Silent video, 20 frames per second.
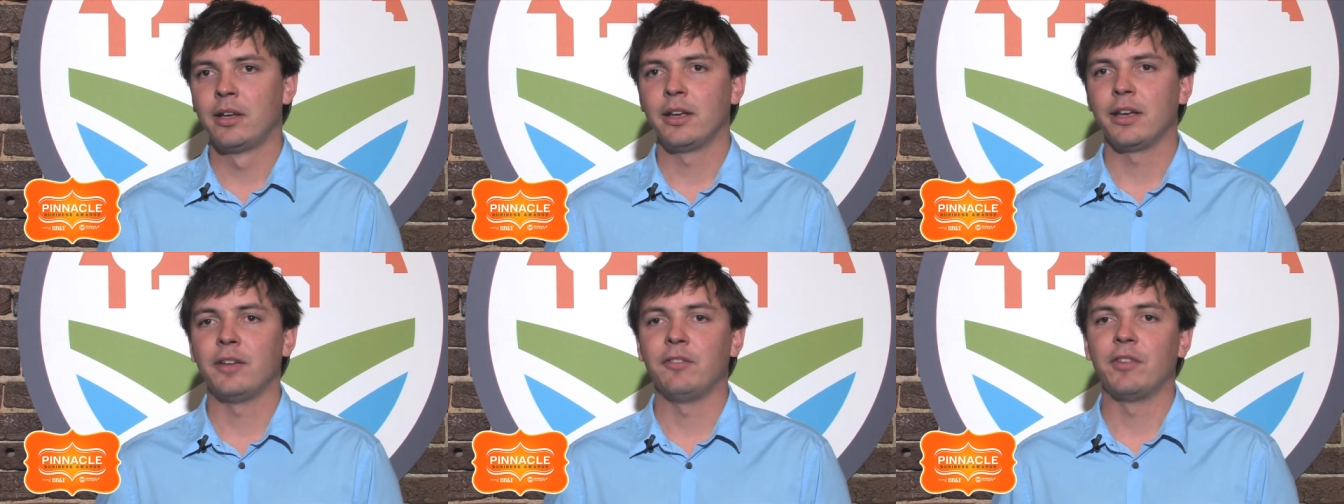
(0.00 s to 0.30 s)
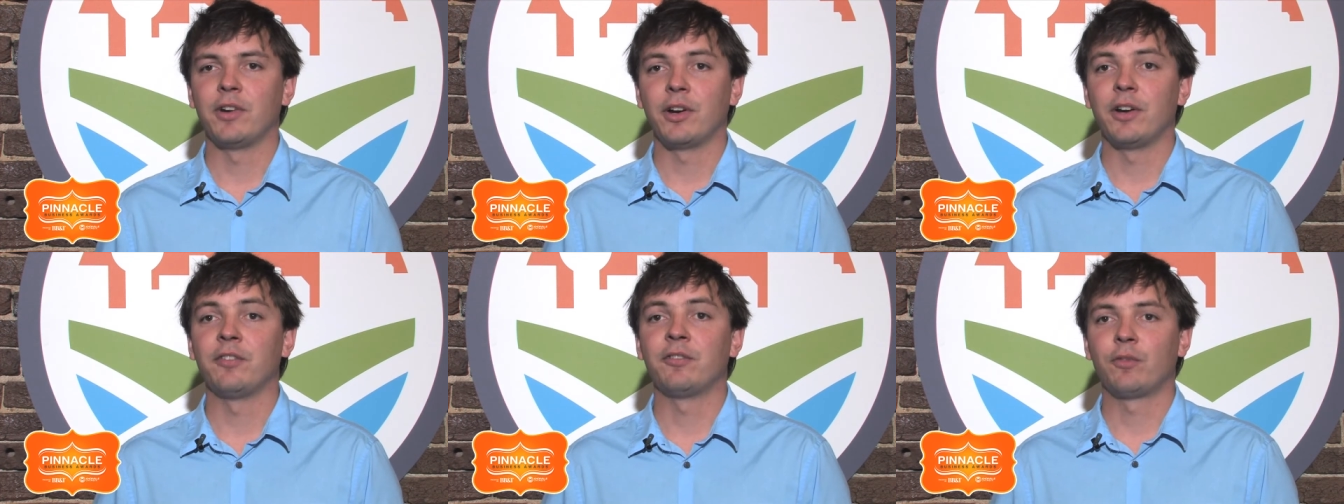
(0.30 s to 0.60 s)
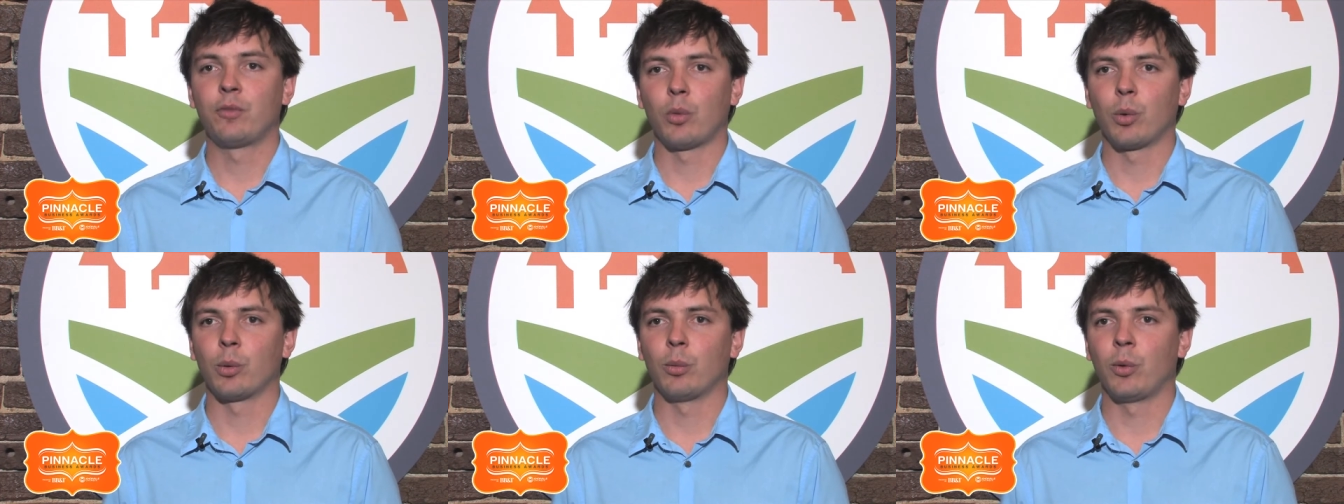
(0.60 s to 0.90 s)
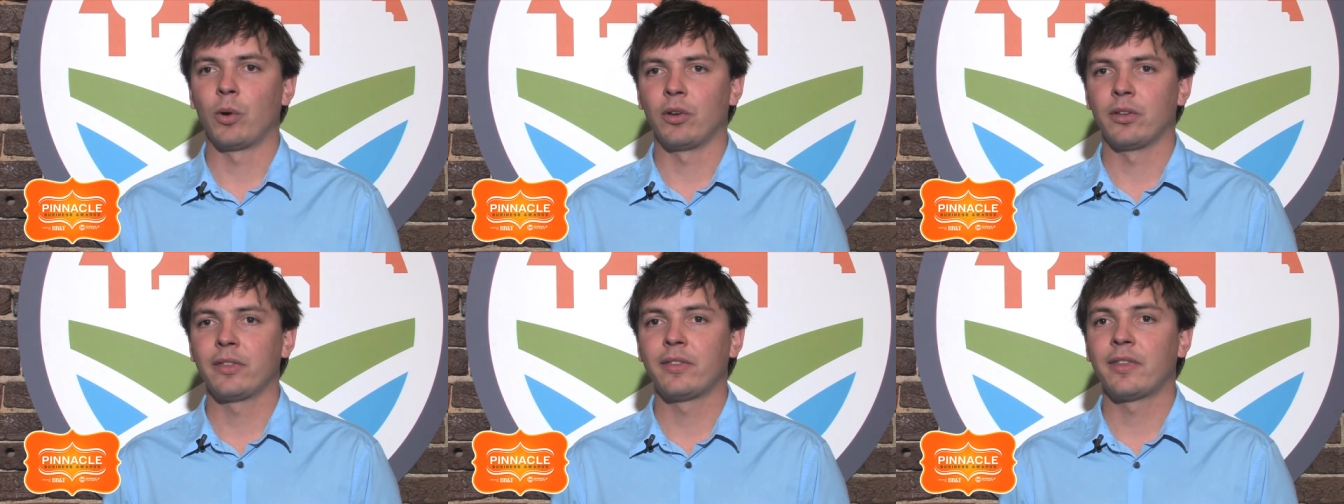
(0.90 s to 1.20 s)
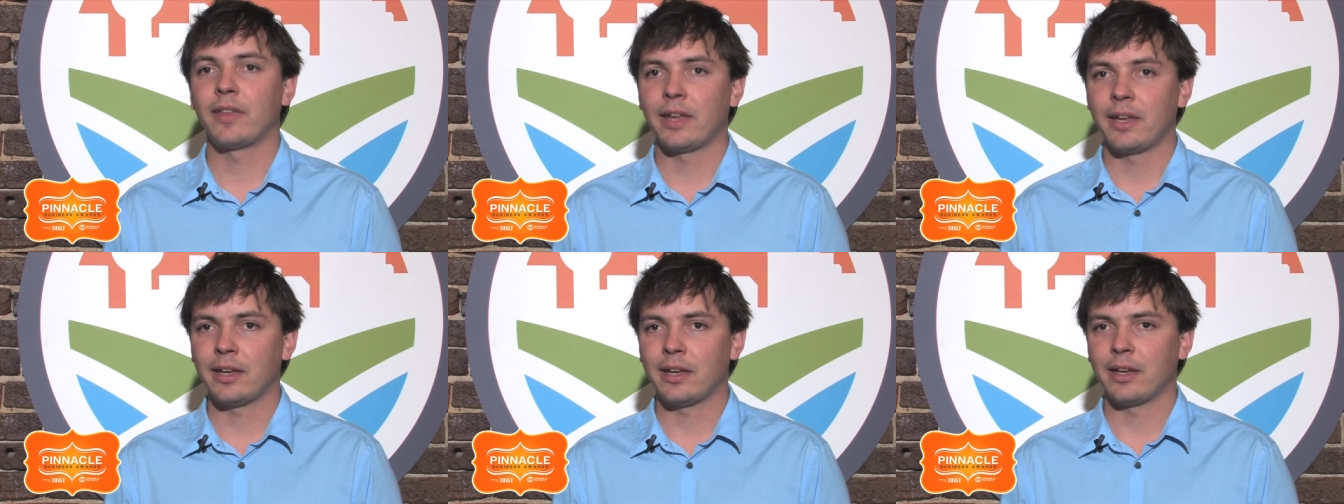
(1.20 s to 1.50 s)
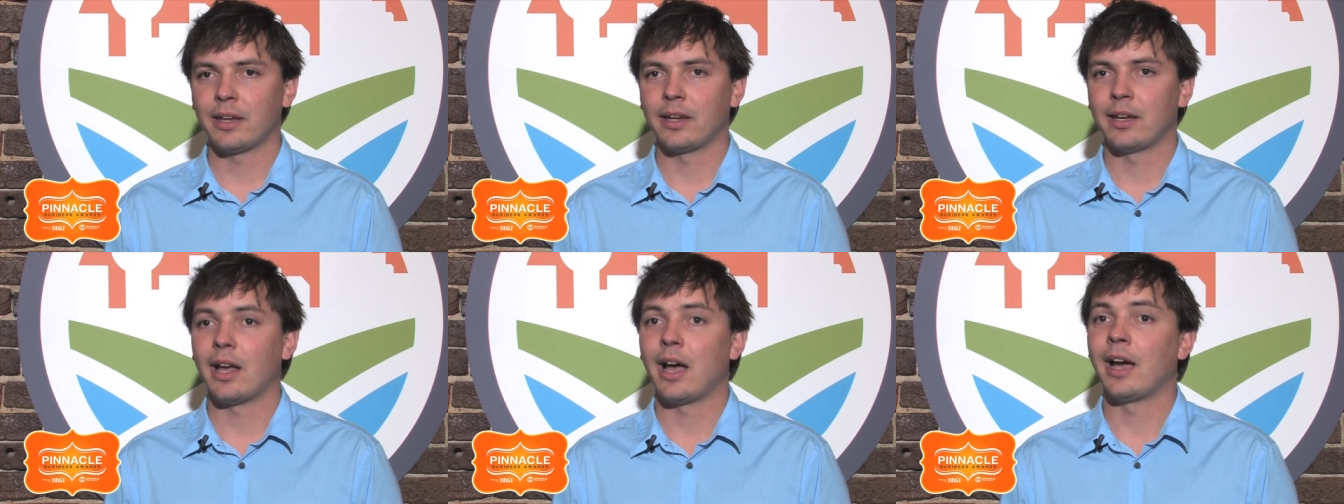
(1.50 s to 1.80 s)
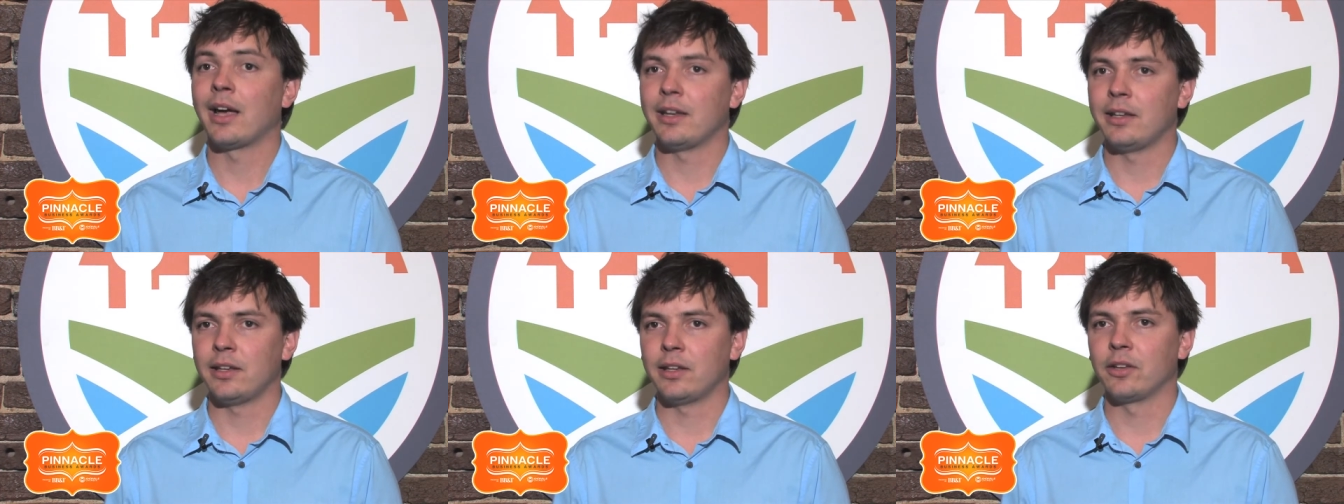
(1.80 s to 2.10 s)
and very forward thinking
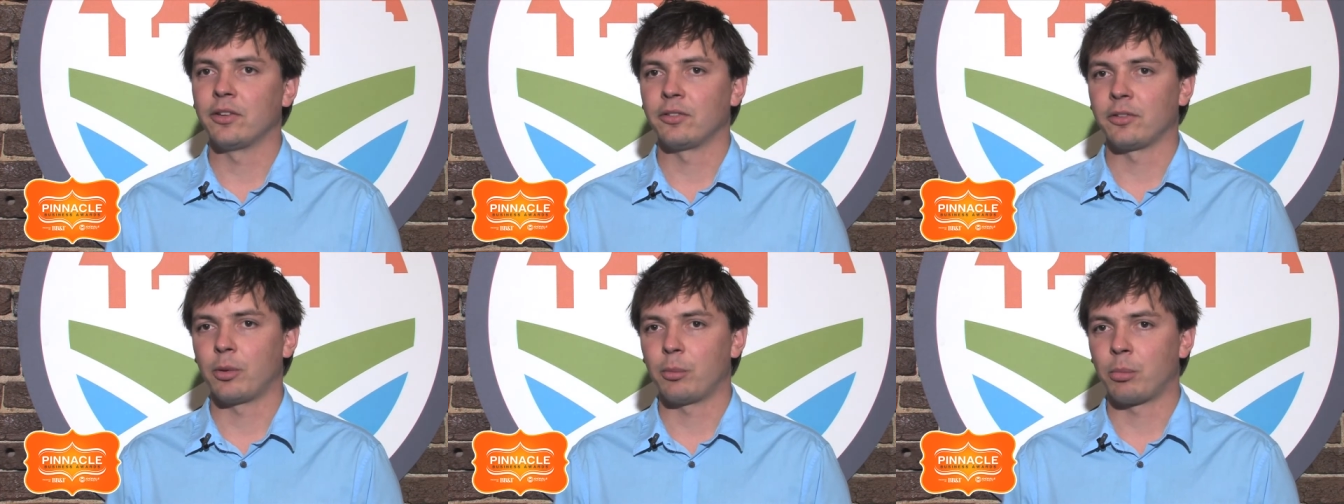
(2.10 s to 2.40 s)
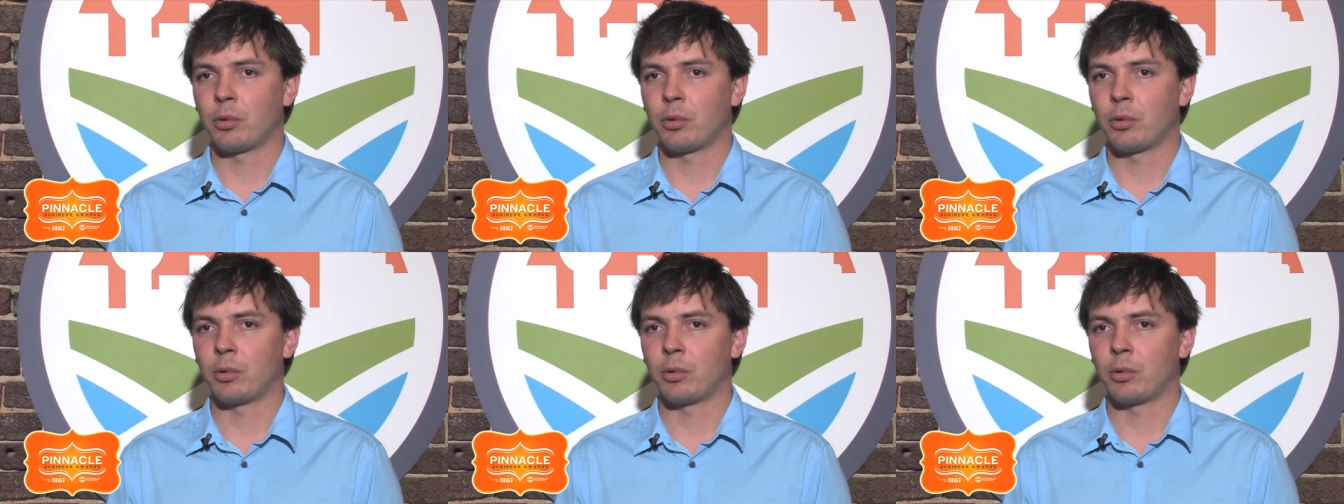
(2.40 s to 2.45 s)
ideas and